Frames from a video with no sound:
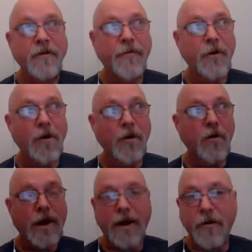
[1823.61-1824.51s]

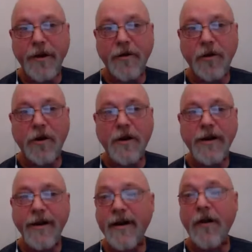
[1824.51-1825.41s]
for how they look
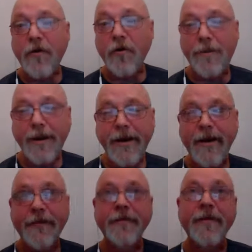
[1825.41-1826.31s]
and how they're
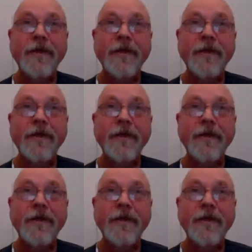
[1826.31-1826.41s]
being,